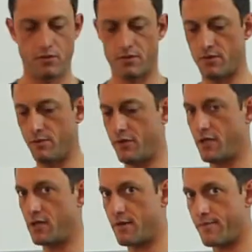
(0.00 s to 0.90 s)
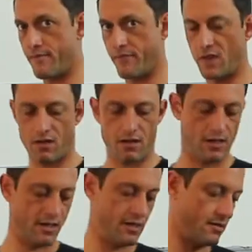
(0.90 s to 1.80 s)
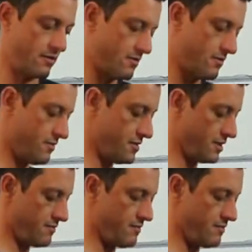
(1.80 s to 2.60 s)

opening and closing.